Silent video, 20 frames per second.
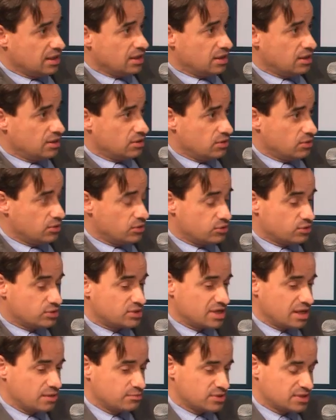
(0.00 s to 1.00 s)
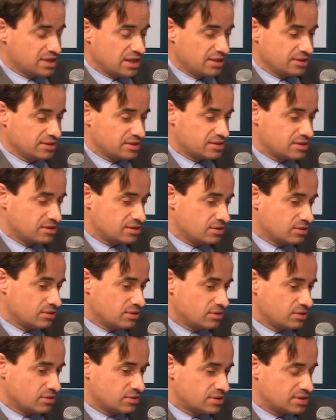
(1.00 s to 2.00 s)
The stem cell is
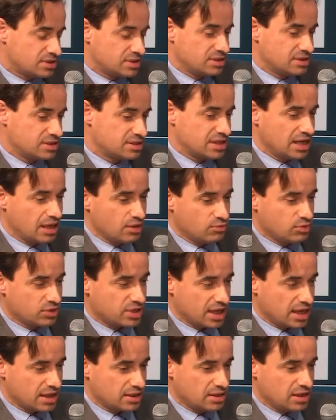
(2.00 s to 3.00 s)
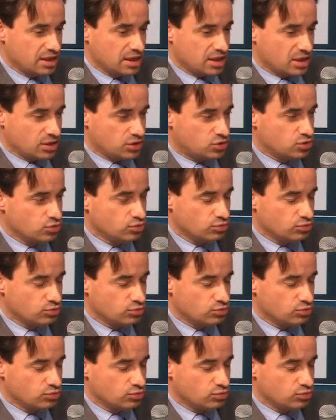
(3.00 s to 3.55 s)
a cell who can do